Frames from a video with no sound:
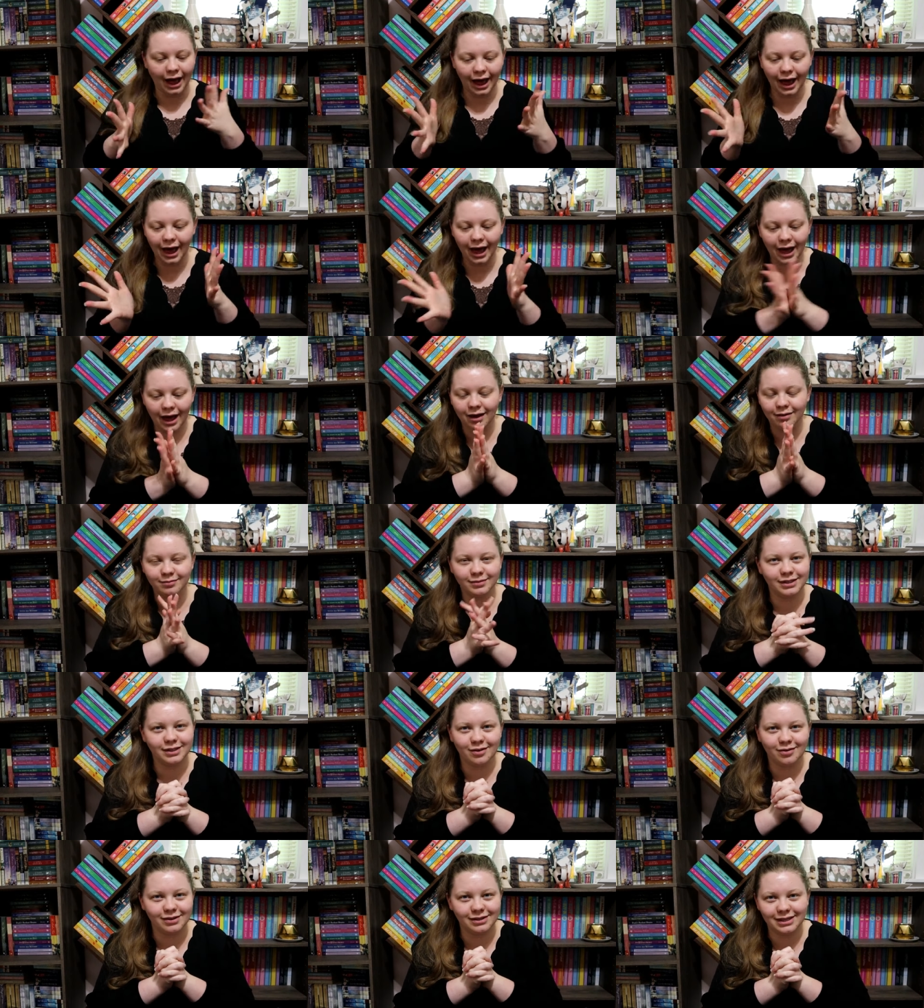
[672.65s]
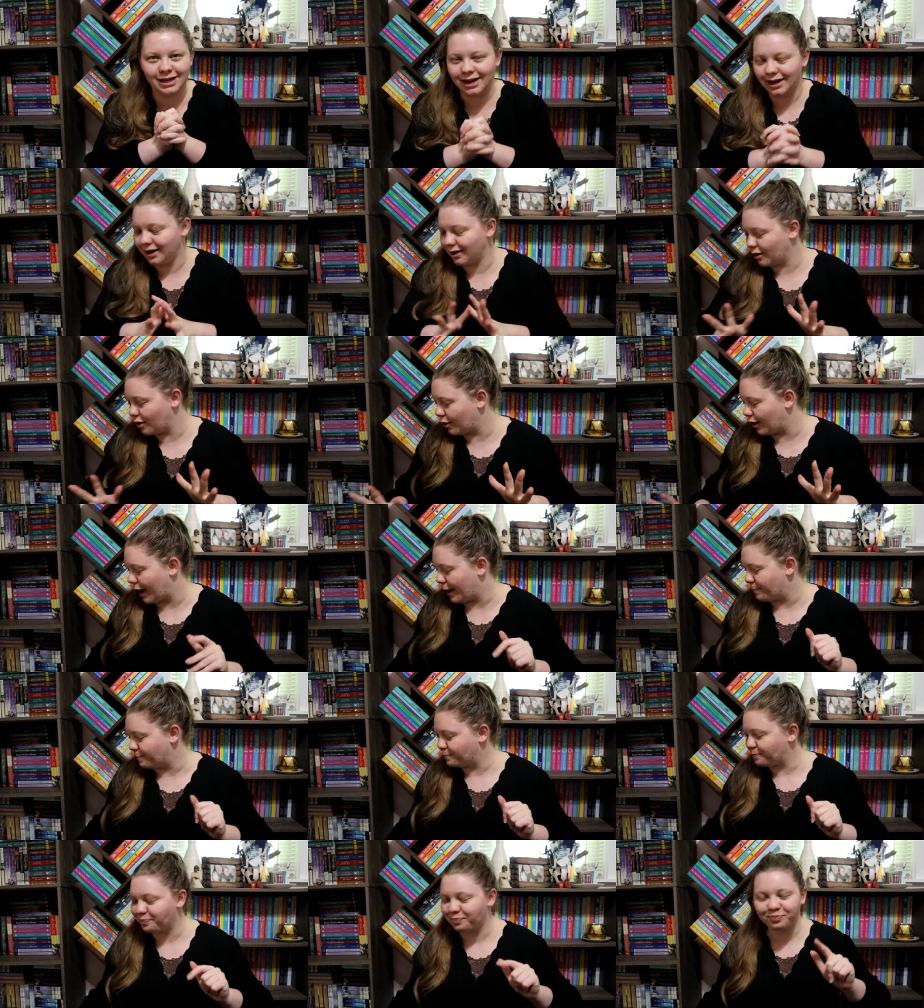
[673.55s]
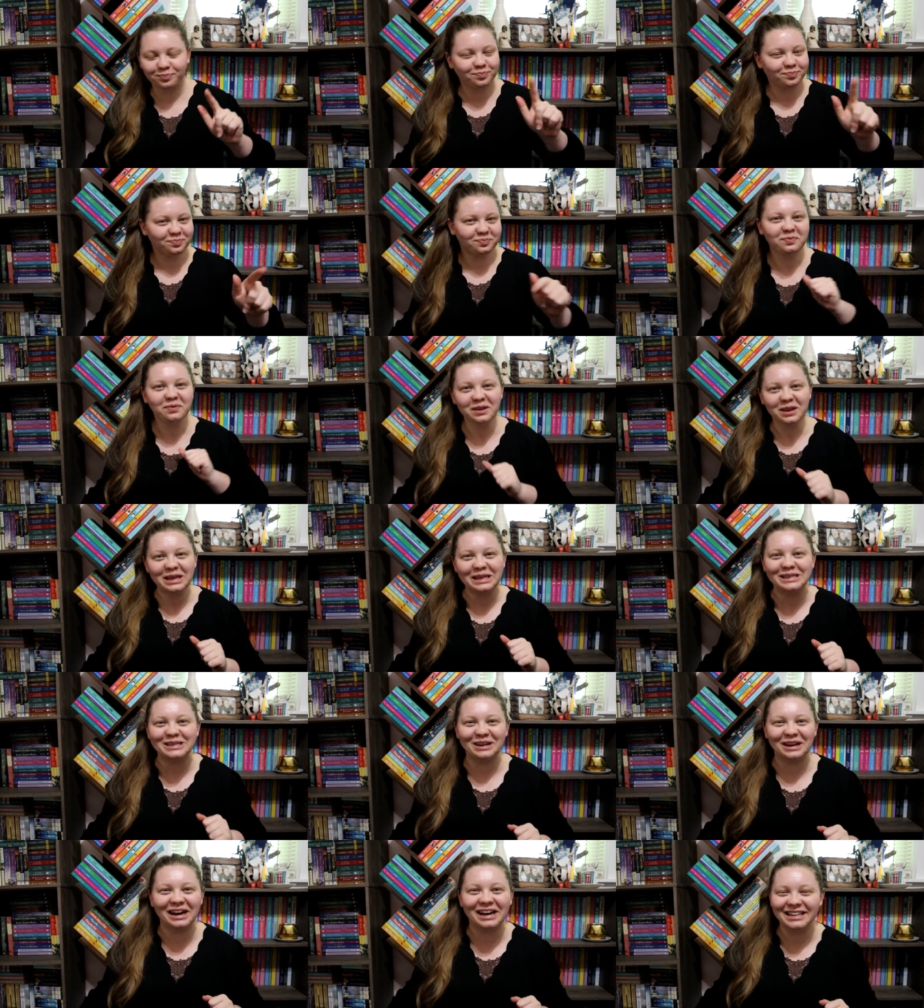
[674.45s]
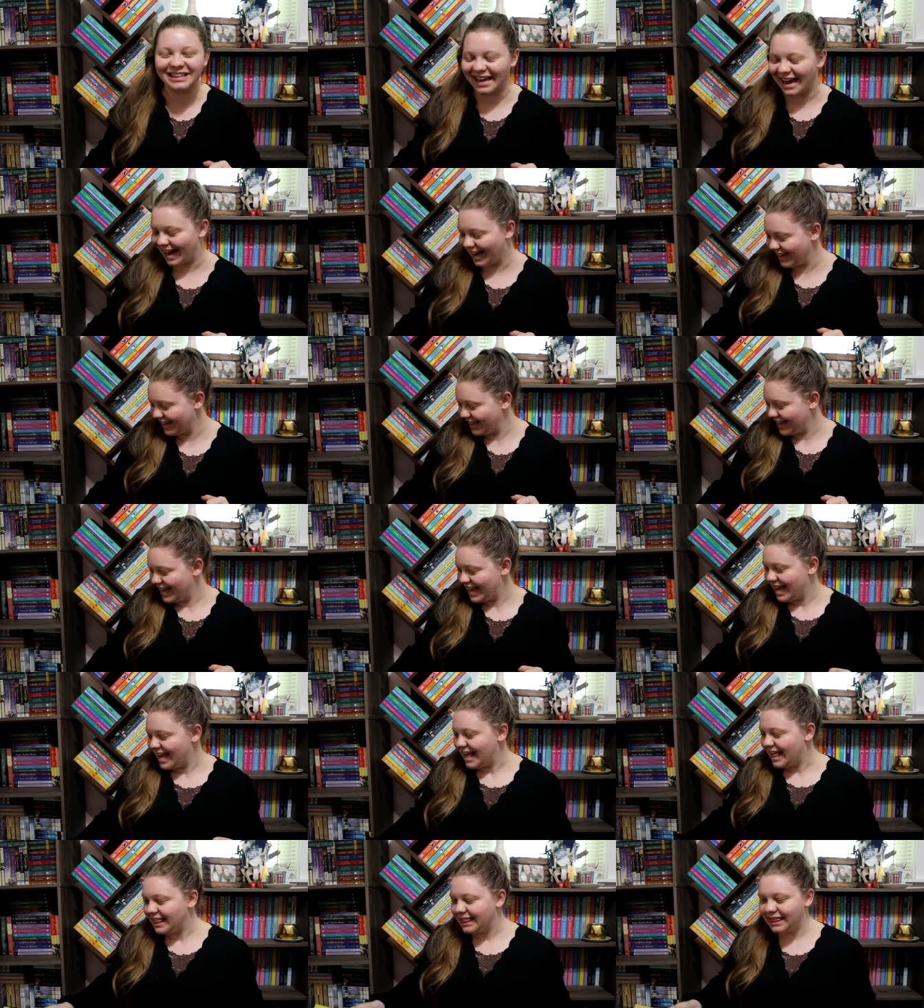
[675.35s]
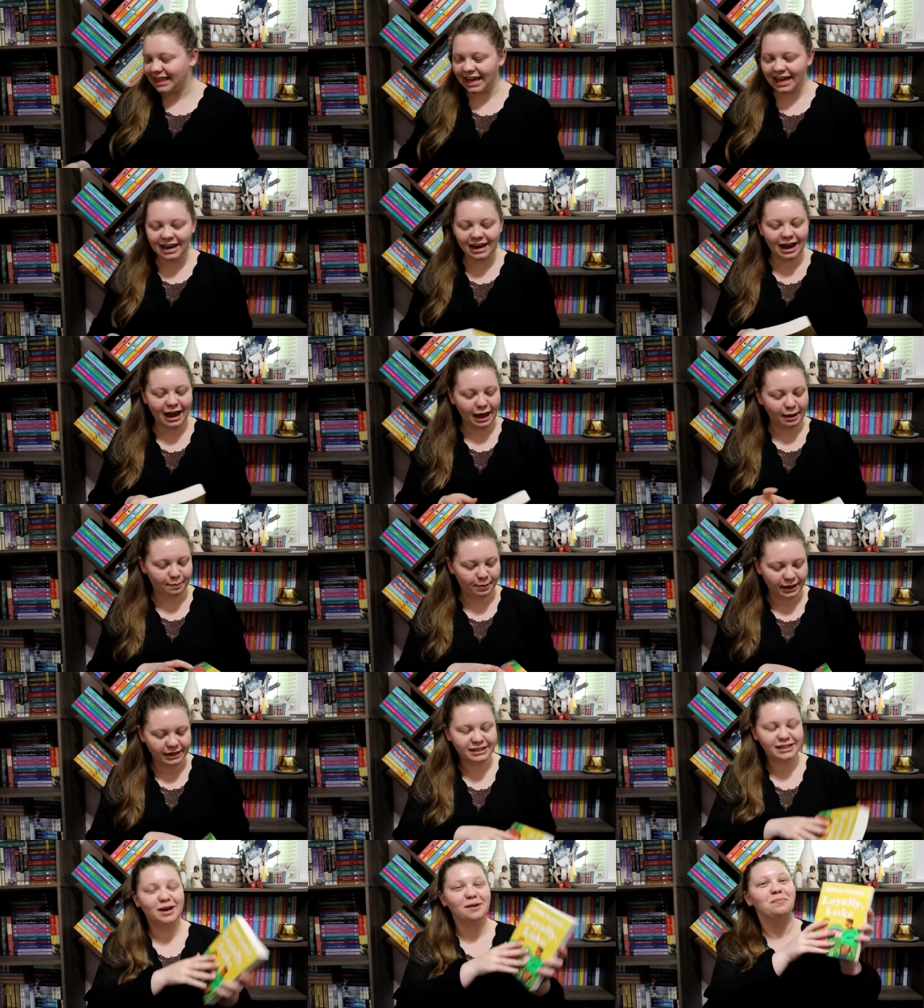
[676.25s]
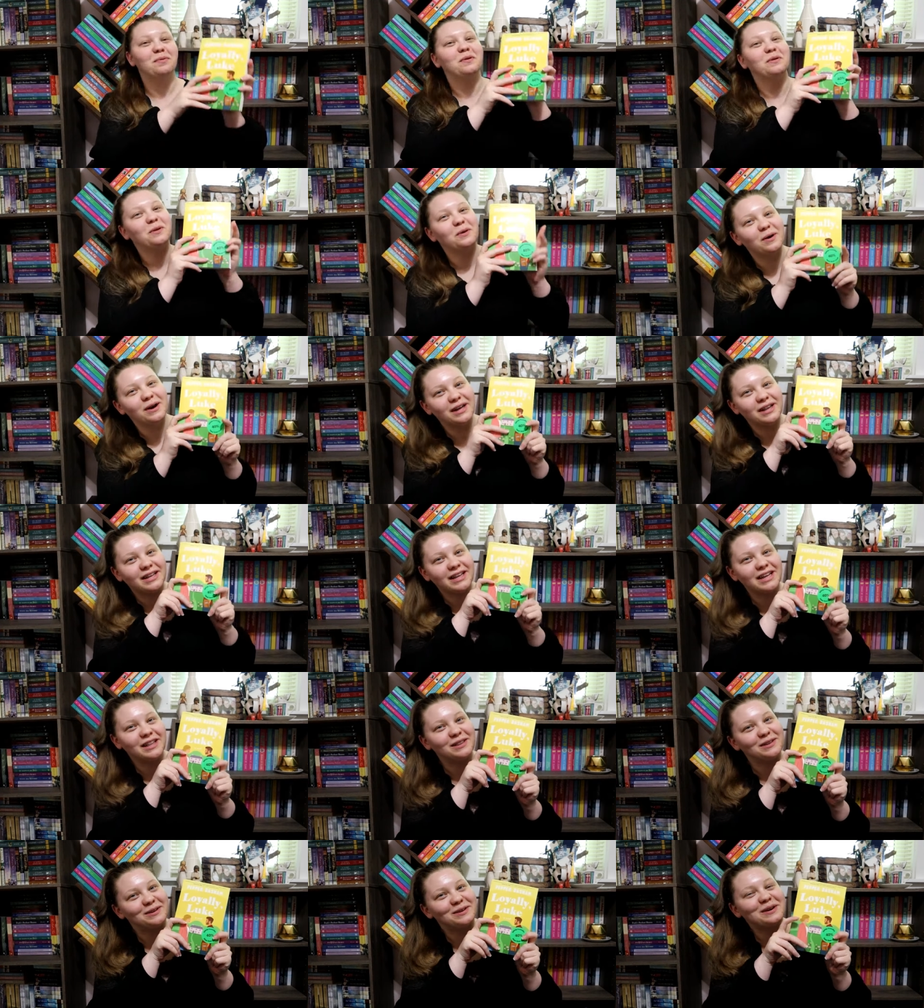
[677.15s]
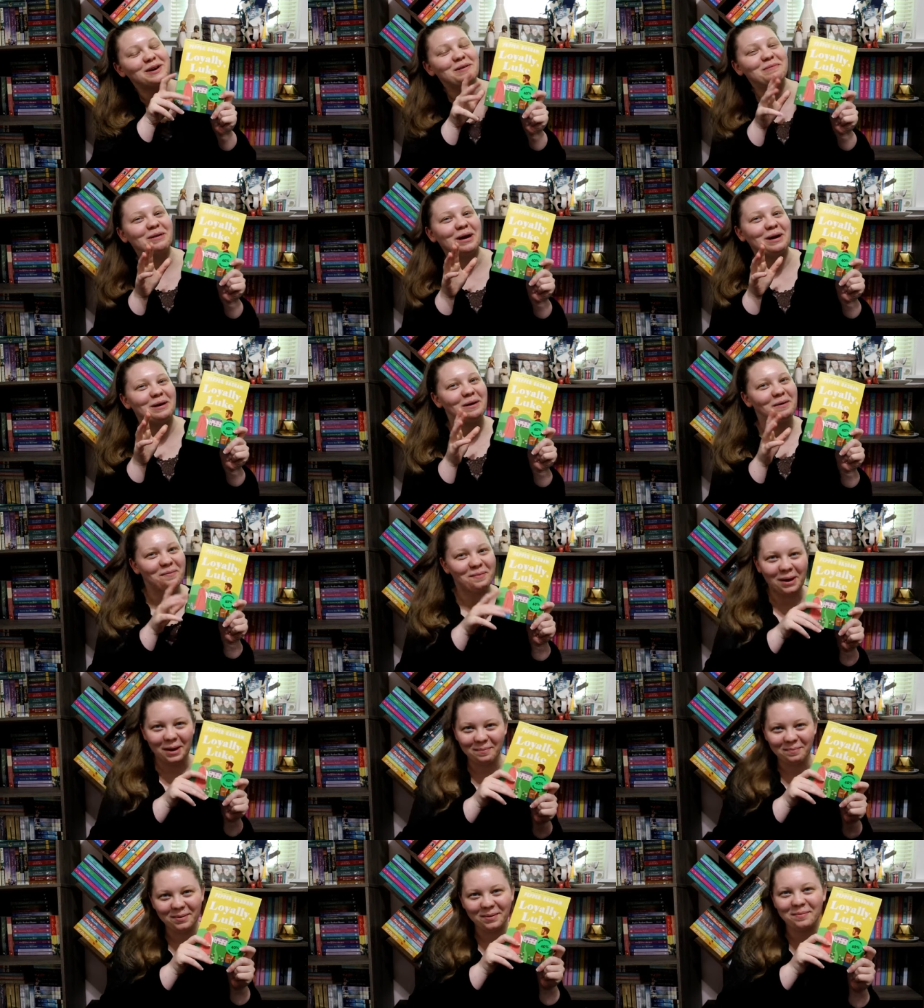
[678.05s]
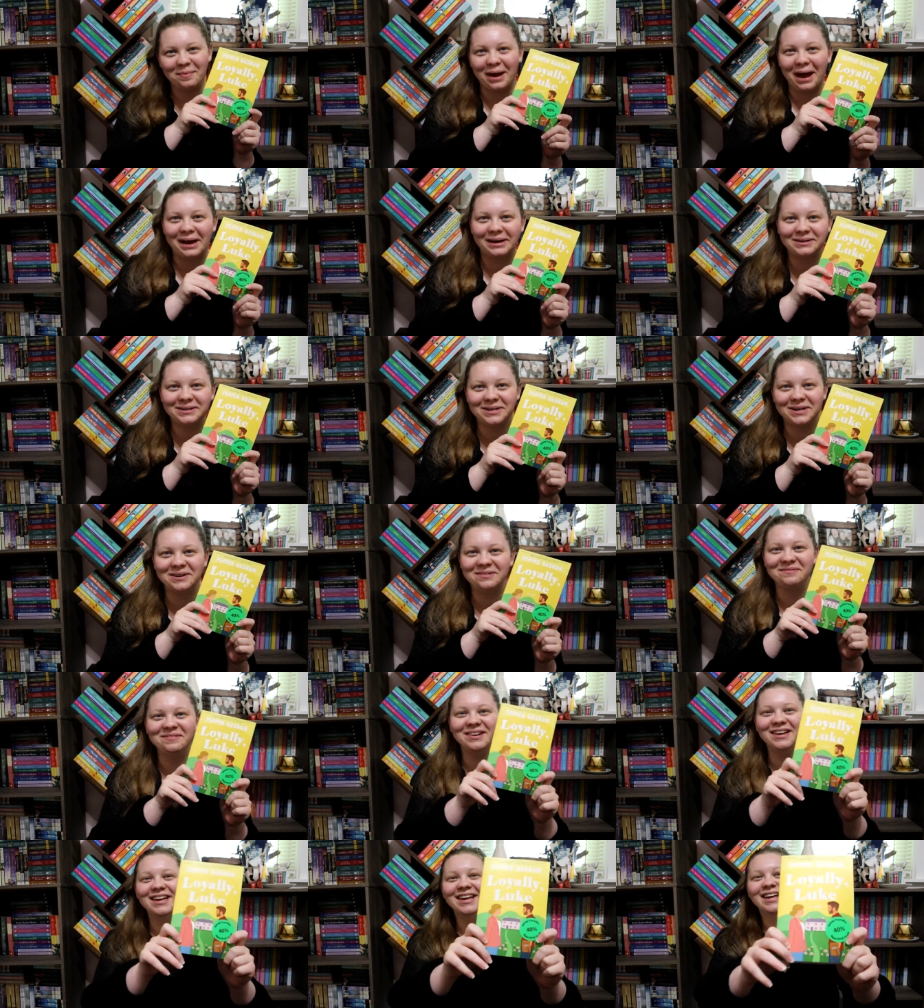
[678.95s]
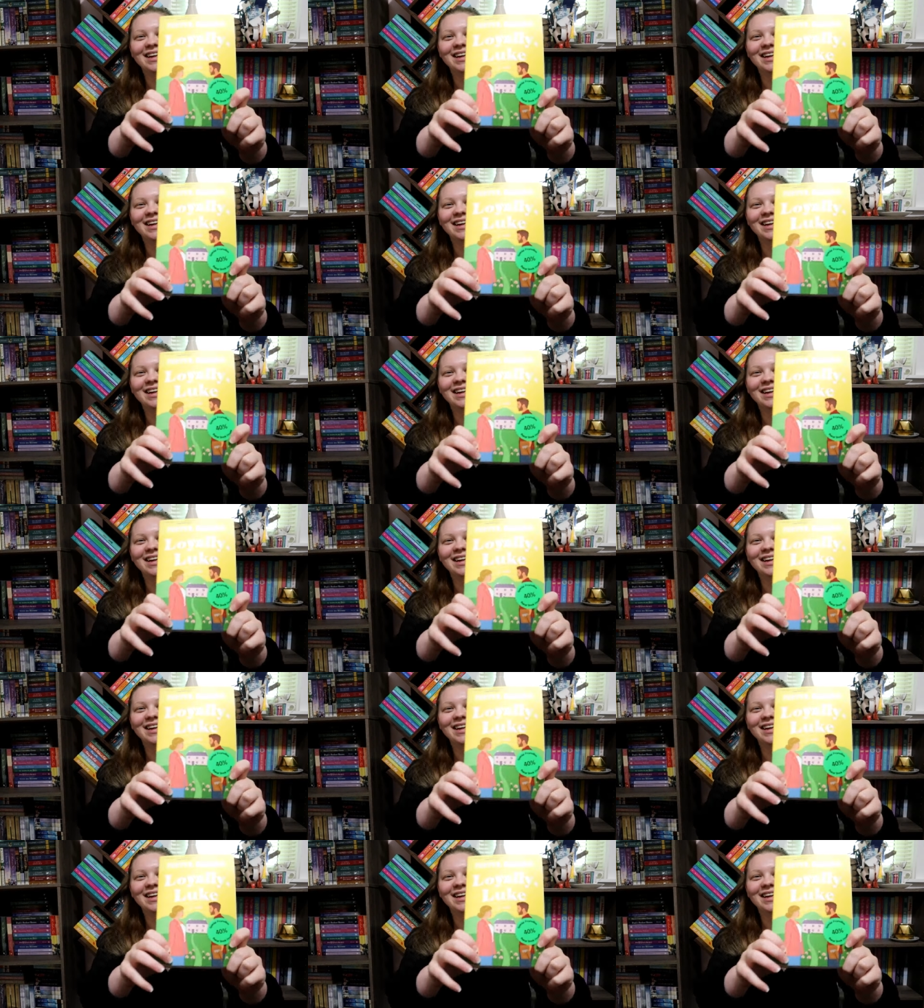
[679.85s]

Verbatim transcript: I'm so excited. Okay, so I got that. Then I picked up Loyally Luke by Pepper Basham.